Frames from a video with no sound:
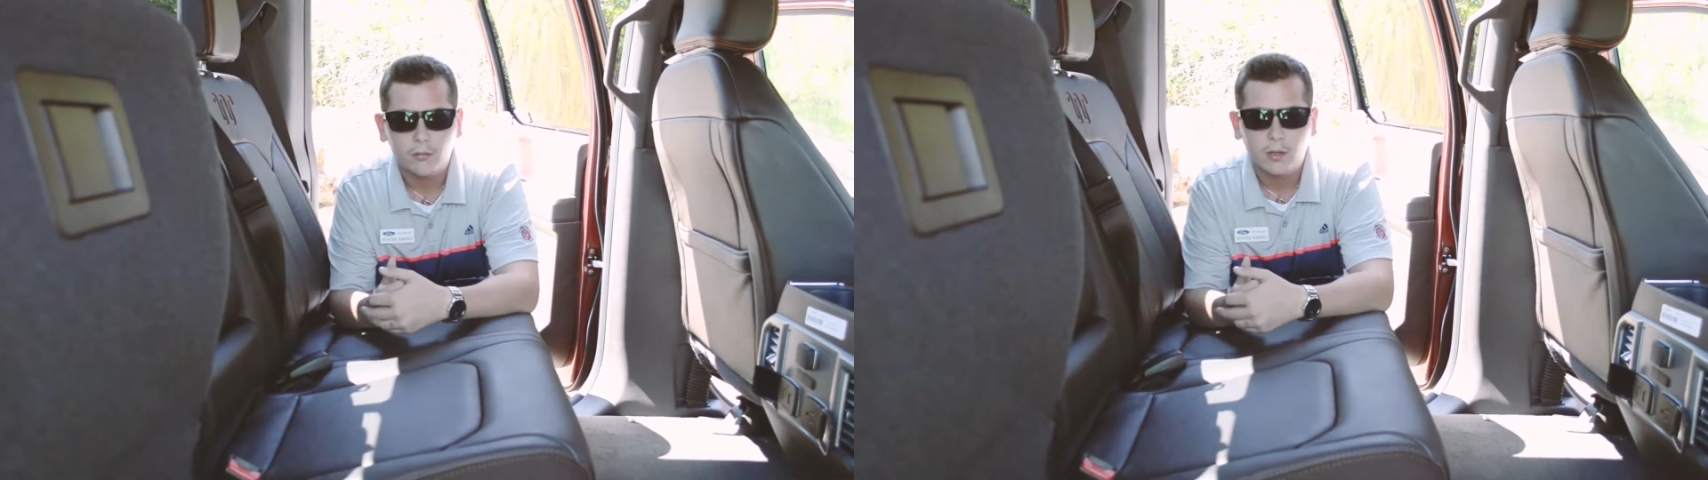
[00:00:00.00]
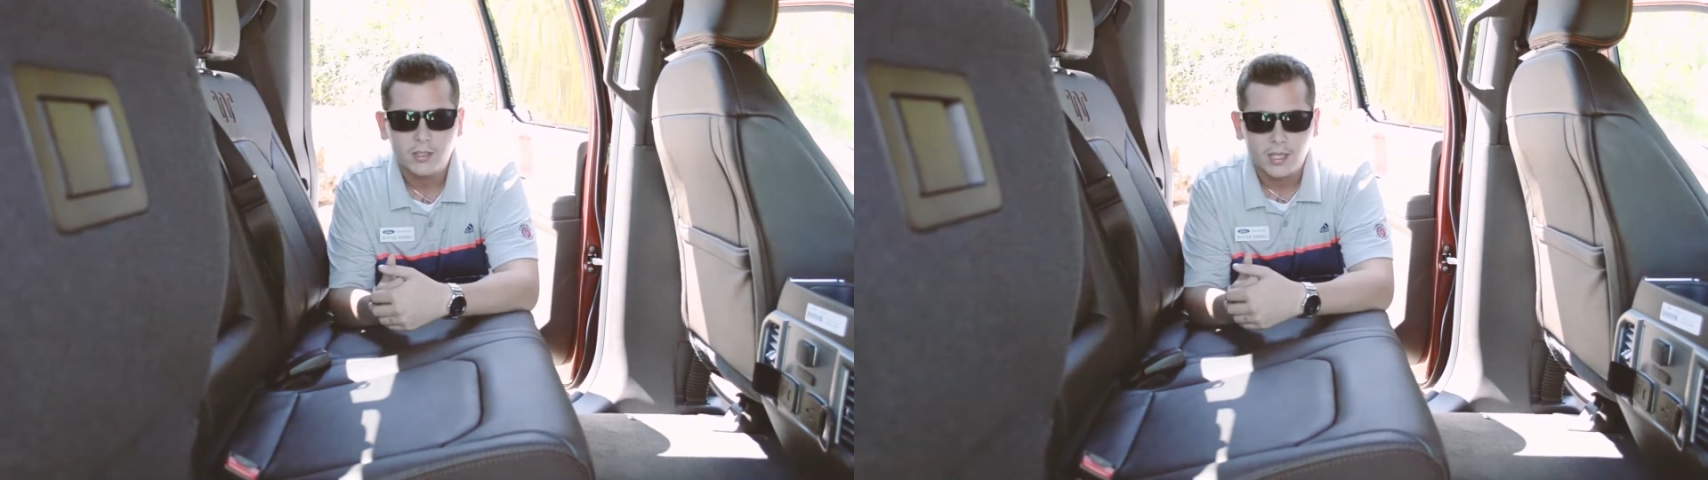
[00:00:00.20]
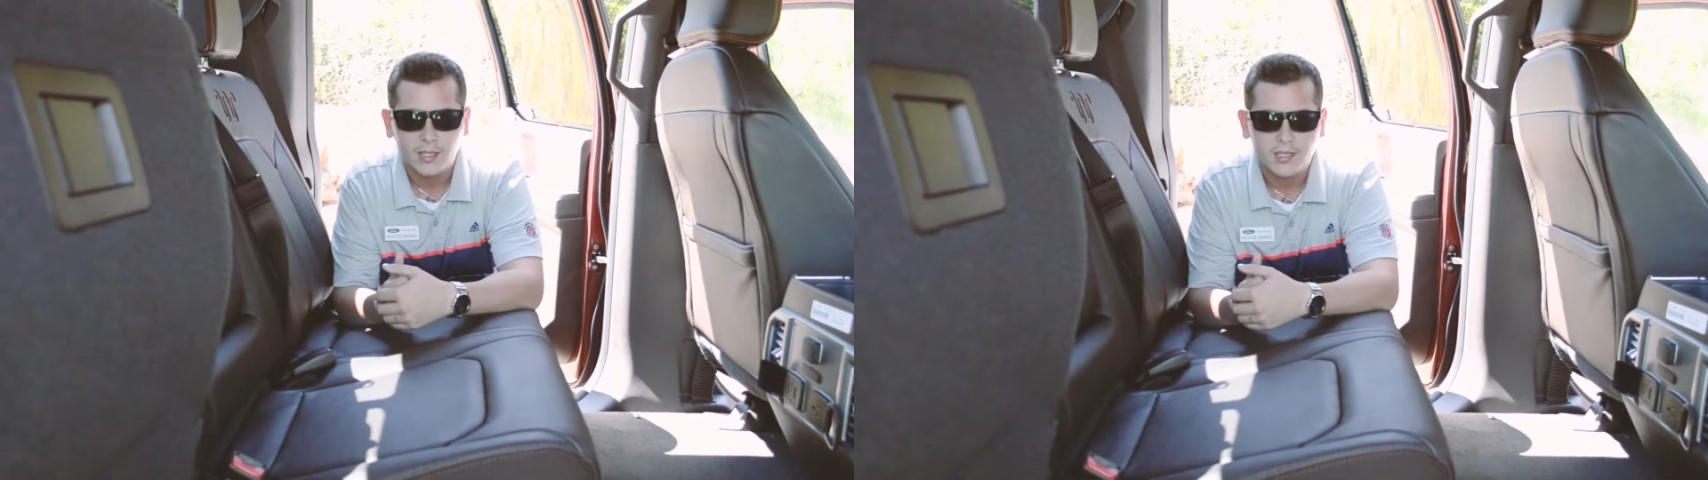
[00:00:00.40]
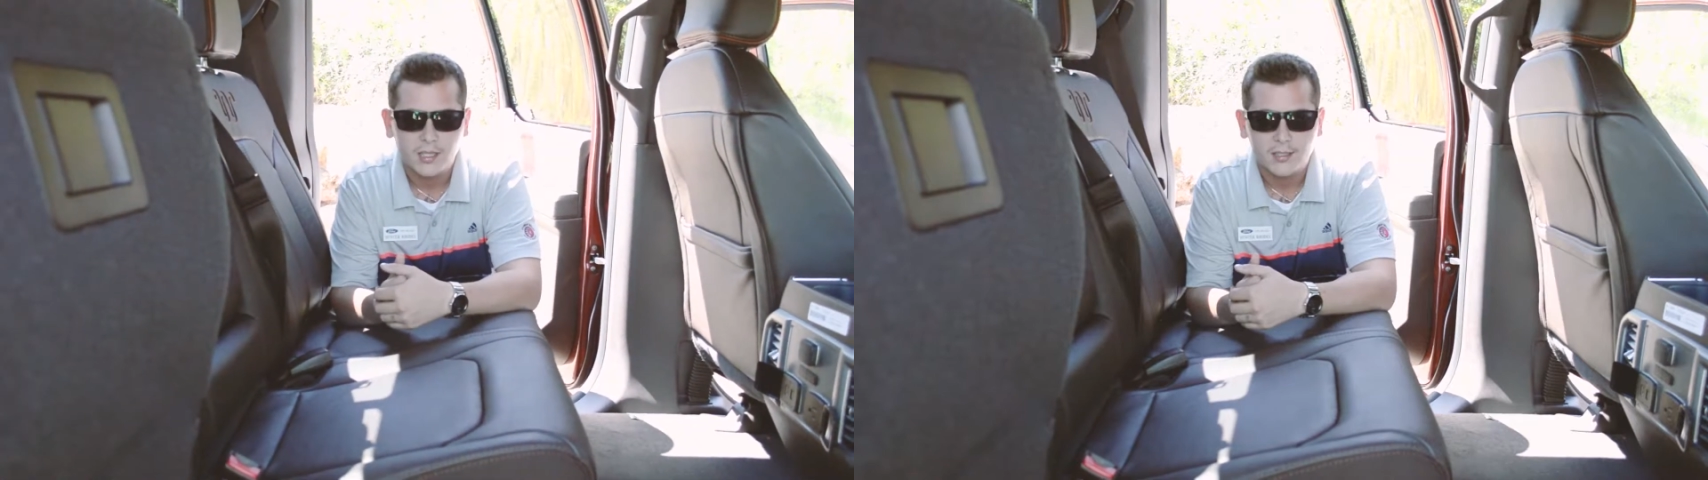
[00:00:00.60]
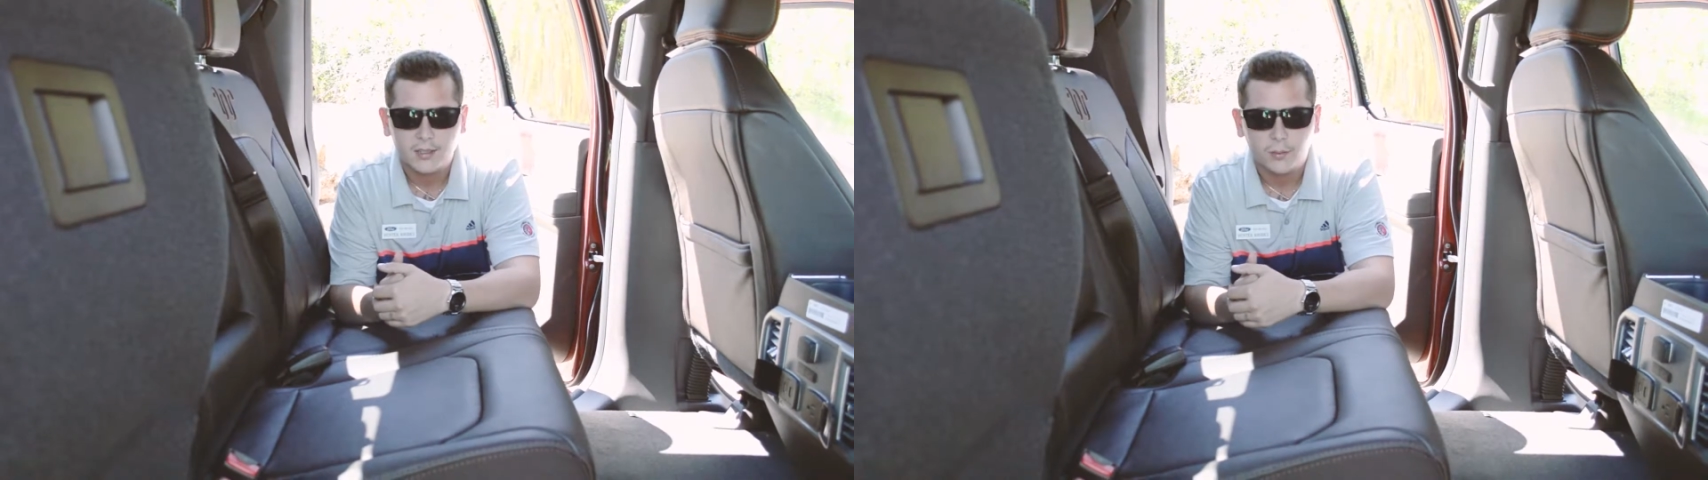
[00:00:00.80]
roadside
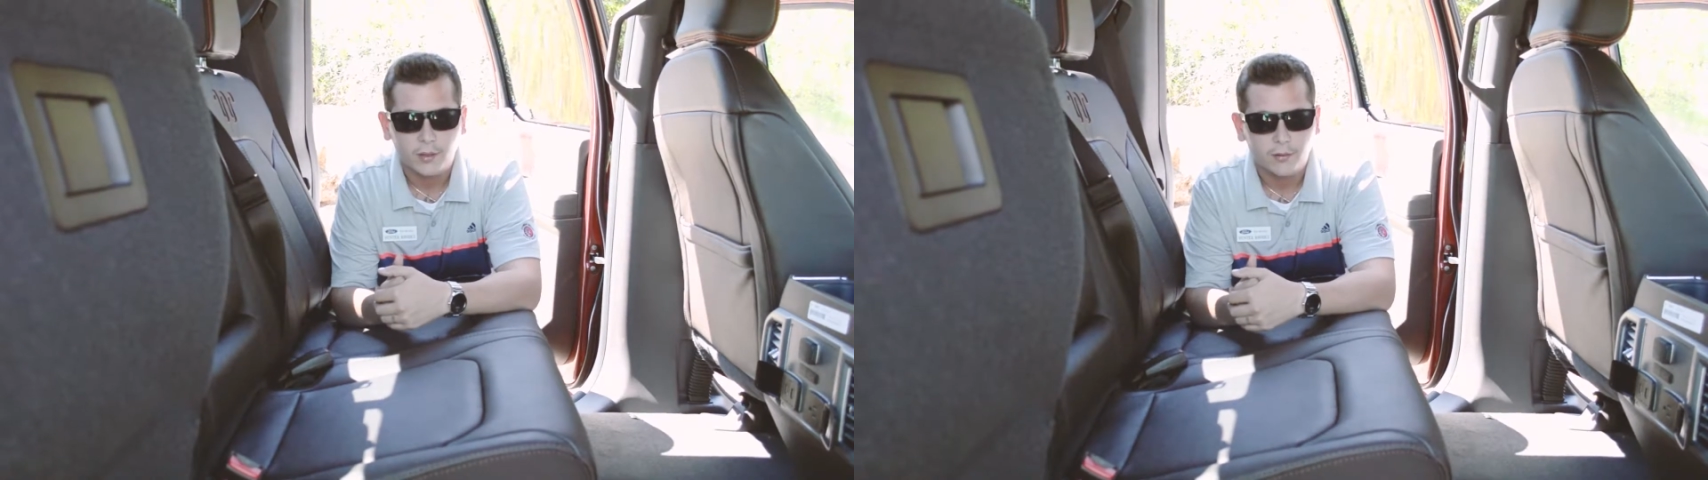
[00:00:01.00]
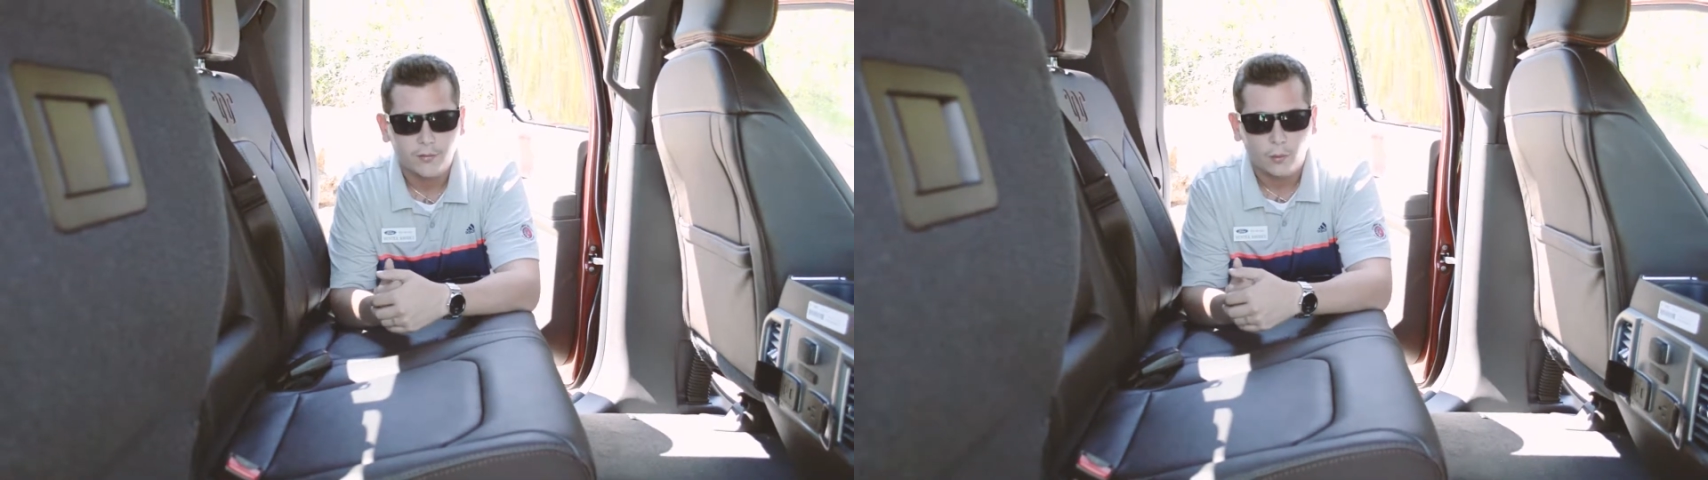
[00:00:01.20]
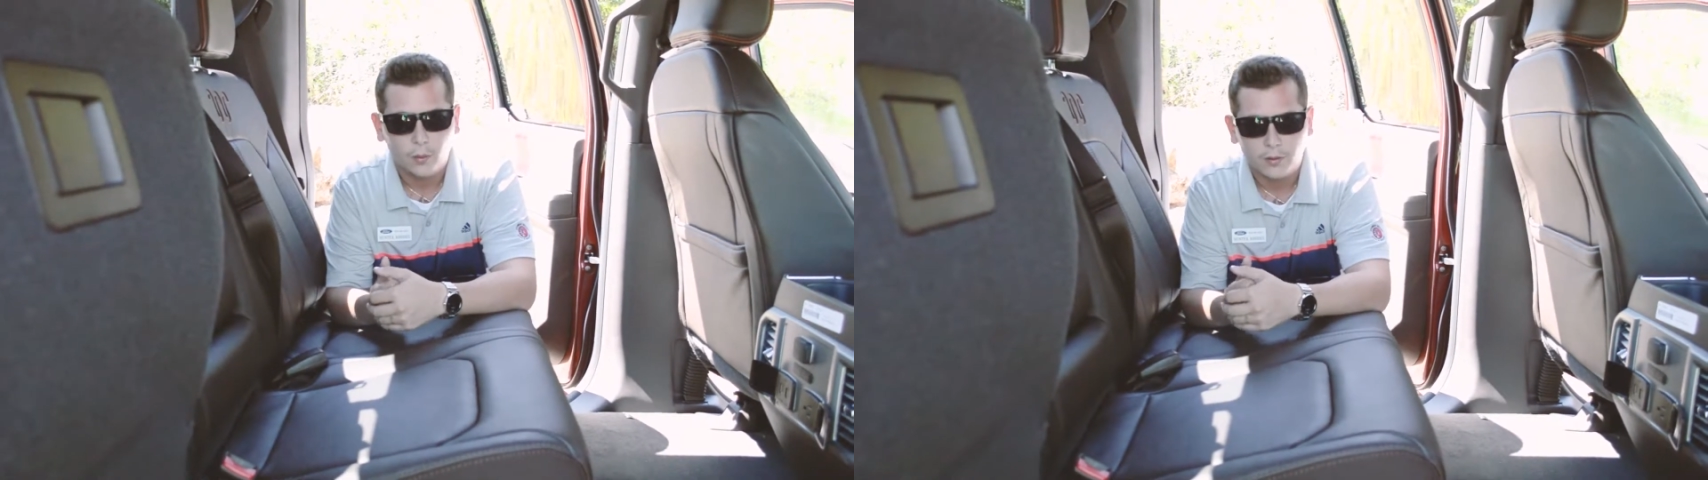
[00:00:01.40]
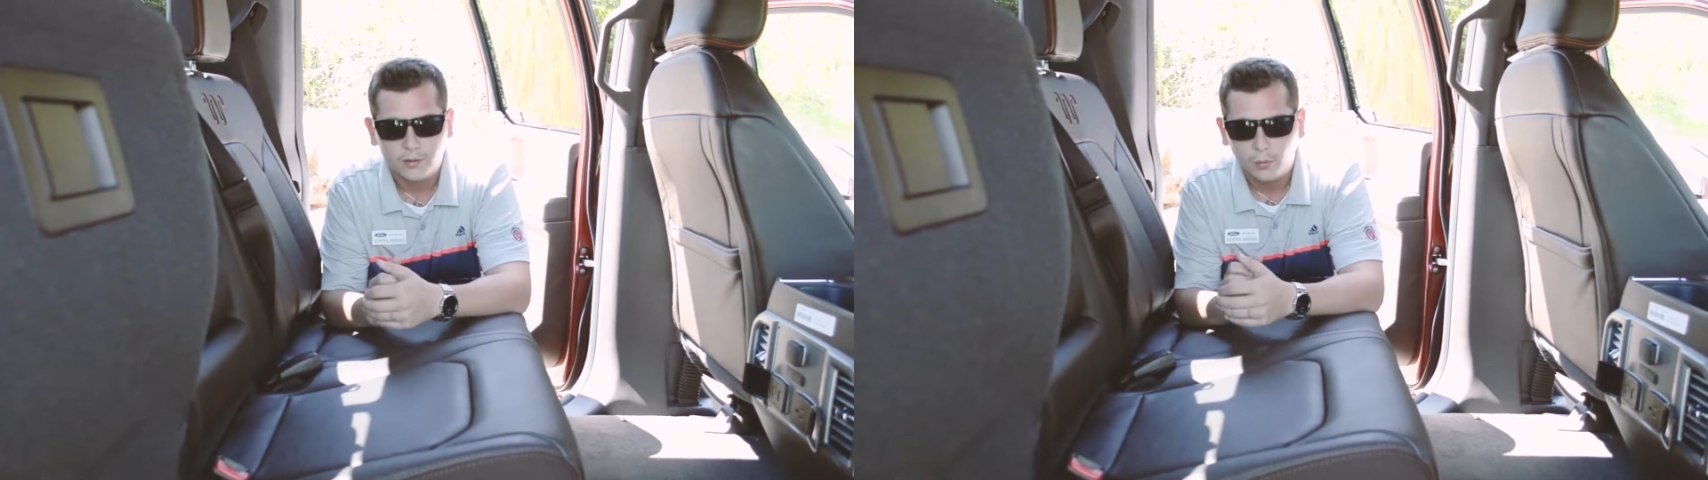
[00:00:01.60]
assistance with every Ford.